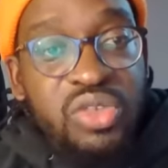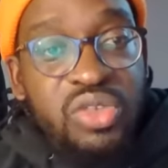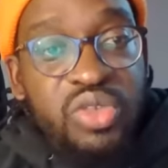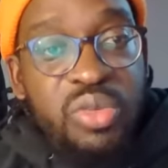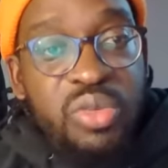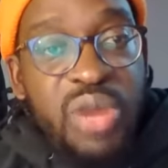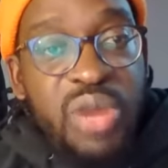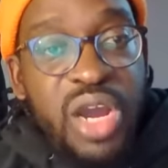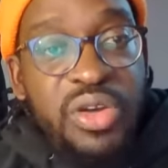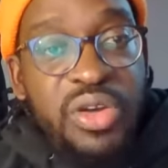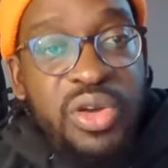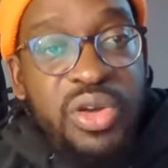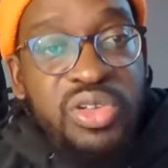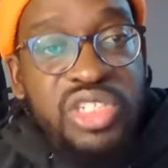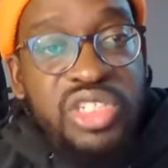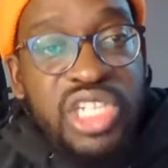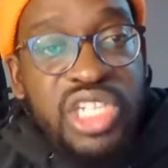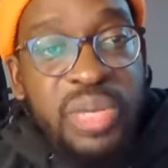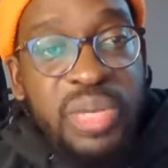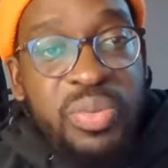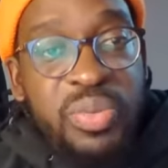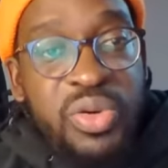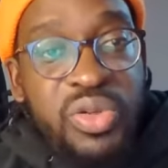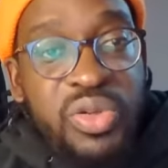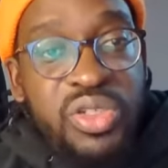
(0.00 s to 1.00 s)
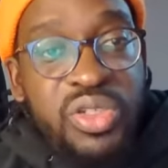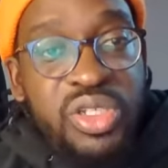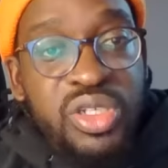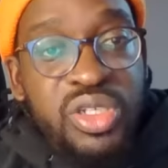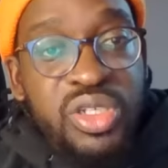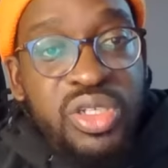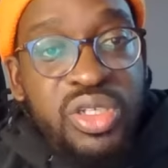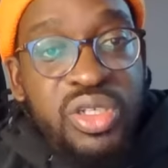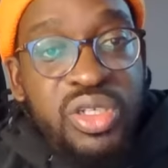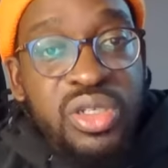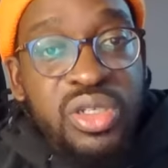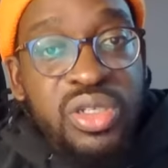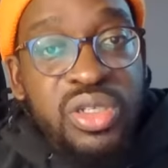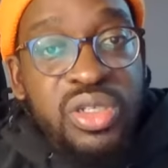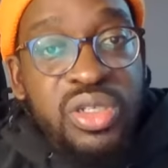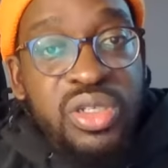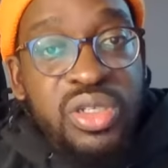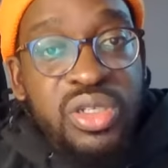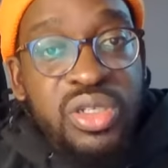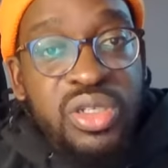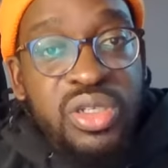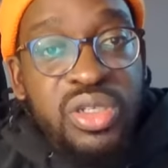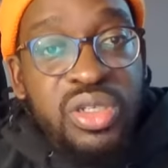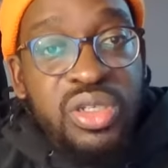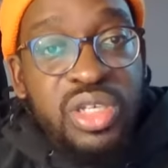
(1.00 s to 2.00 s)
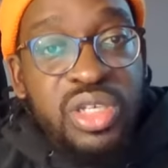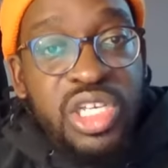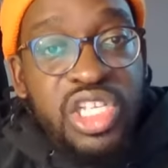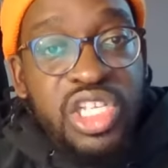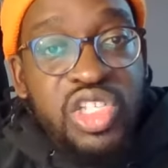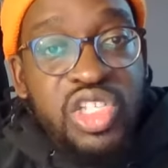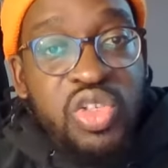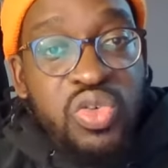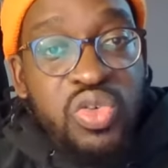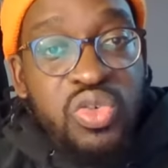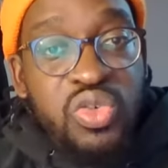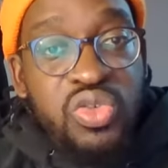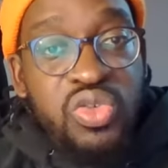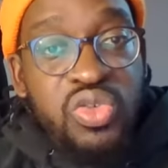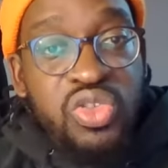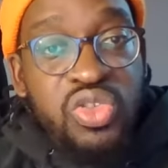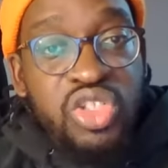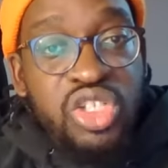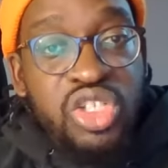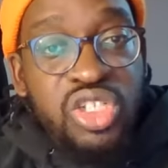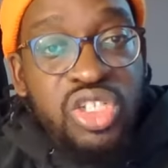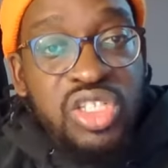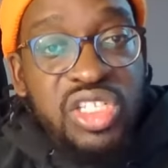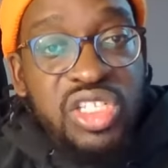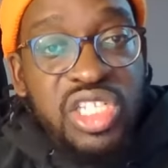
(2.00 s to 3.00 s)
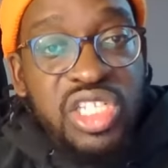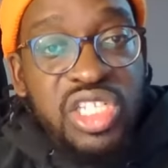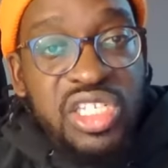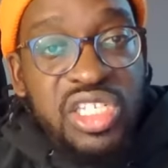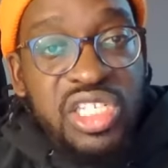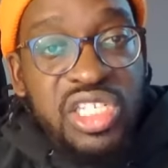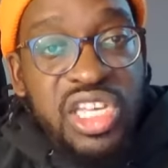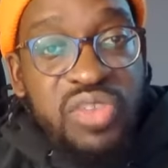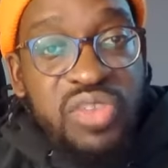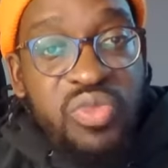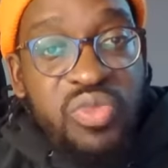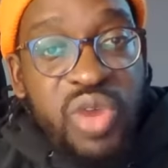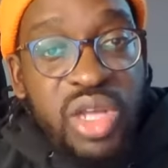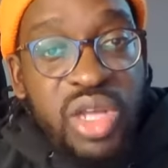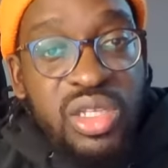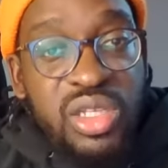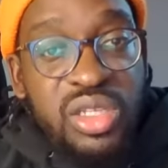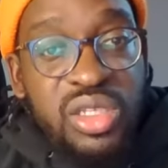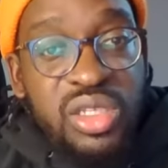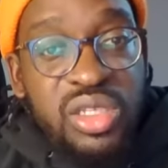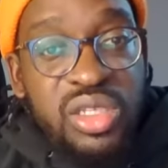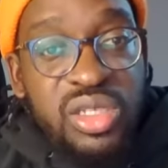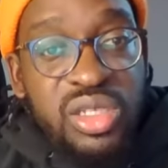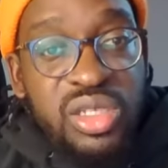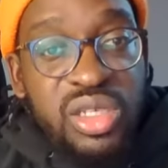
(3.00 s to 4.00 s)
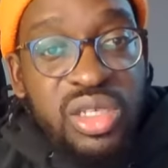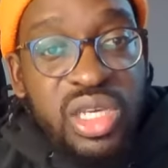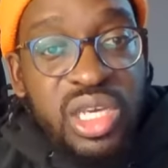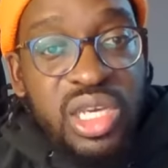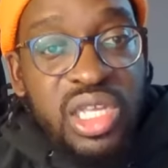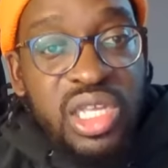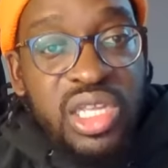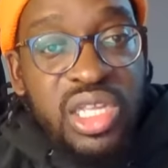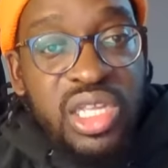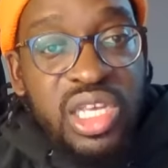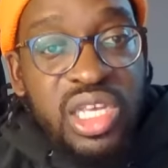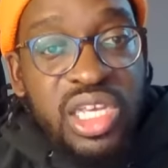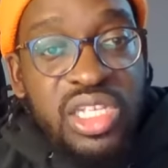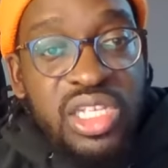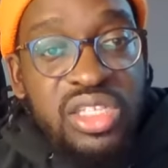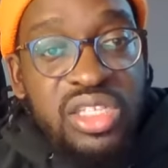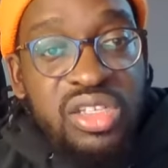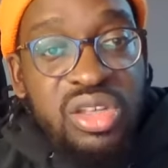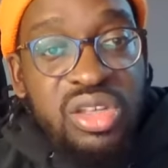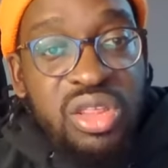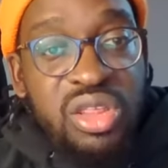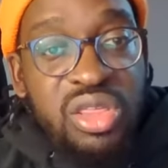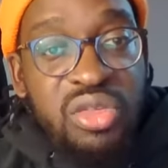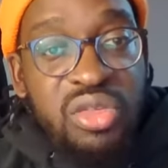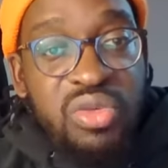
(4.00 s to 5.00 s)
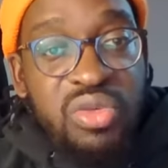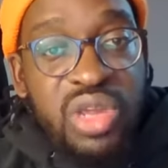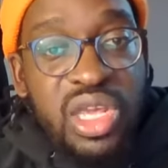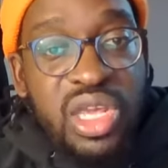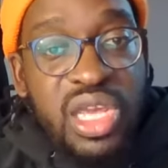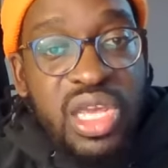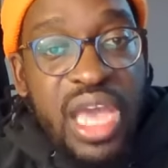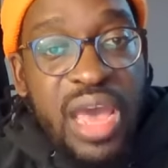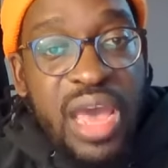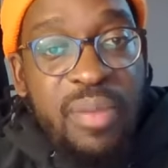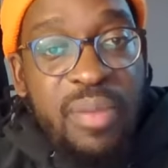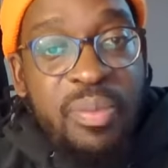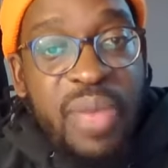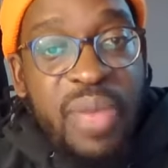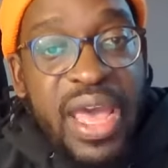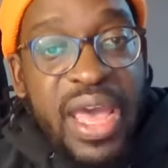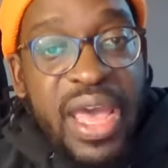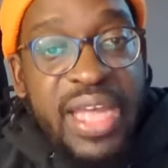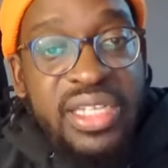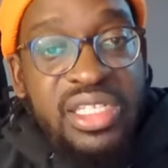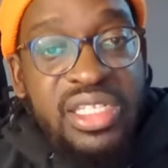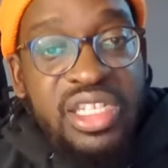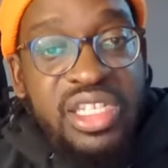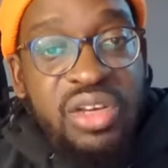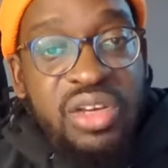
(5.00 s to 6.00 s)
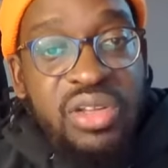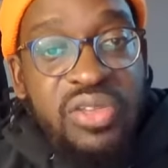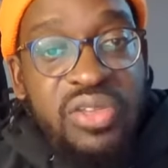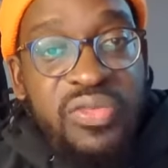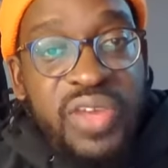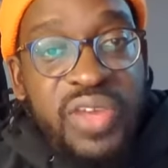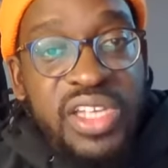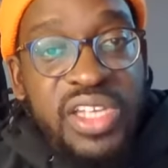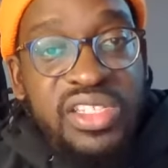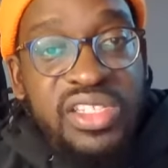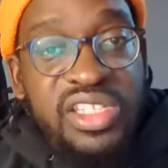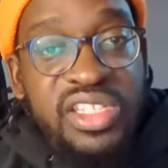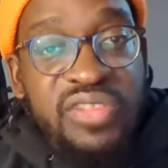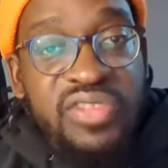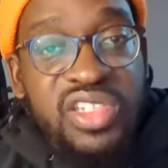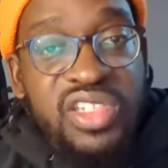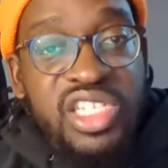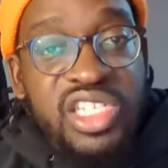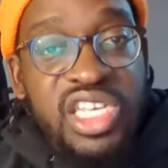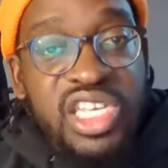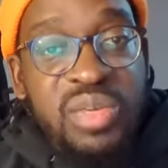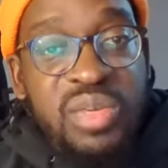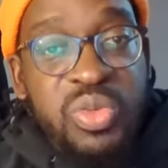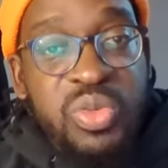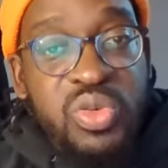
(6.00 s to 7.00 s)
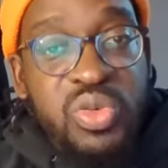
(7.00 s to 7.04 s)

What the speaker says: Romario Shepherd, he scored 16 runs in his 3 at-bats. He only faced 17